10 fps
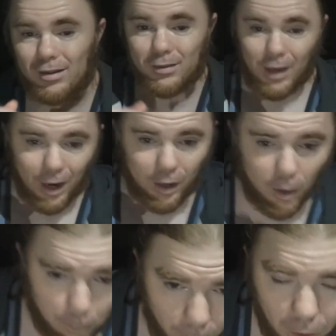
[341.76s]
stand
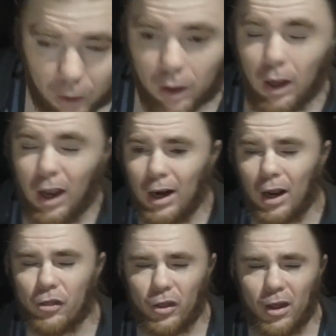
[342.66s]
and bang, and
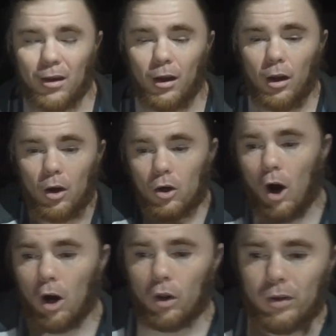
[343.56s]
I think
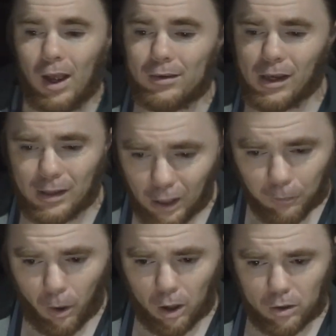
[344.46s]
Carlos has that
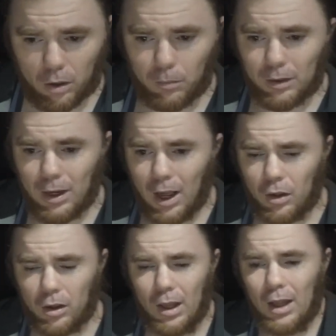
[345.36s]
kickboxing
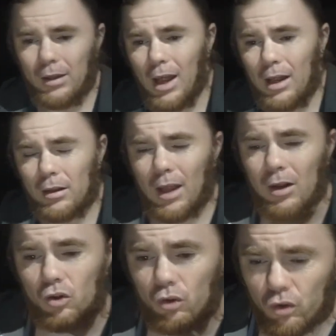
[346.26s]
mentality,
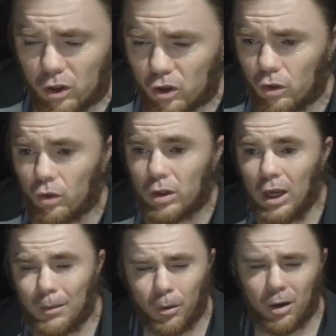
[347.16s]
that traditional
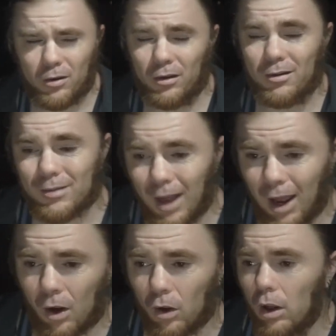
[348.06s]
kickboxing
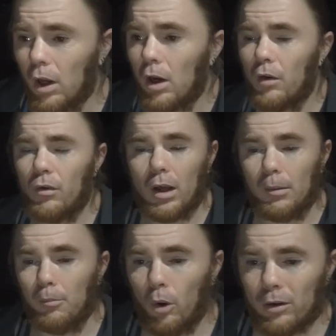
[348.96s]
style of like a
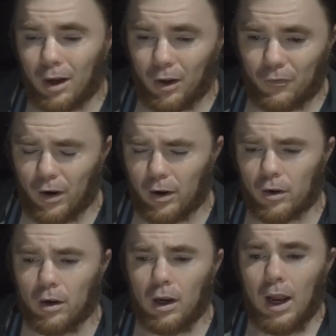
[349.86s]
Muay Thai
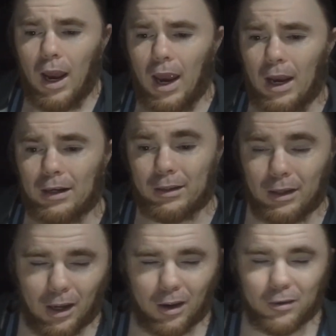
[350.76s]
fighter, and
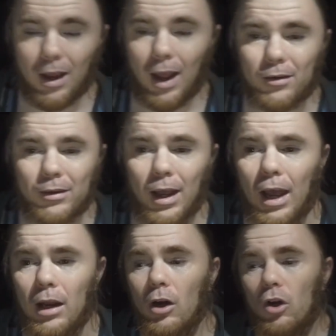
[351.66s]
Diaz has
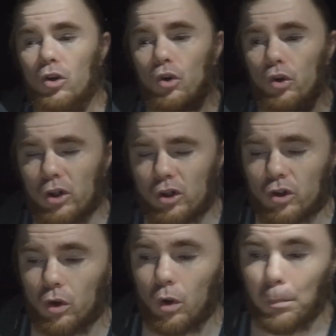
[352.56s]
that
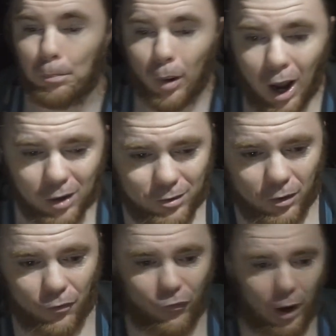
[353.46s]
traditional
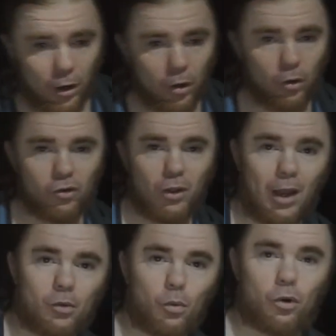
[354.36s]
boxing fighter
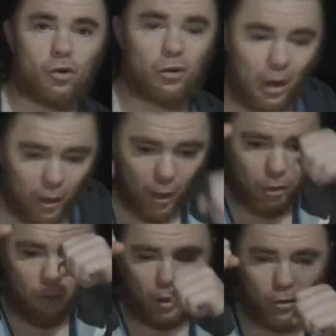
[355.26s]
stance where you're standing like
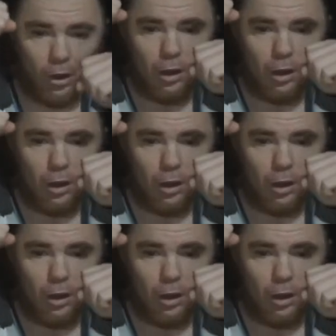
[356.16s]
this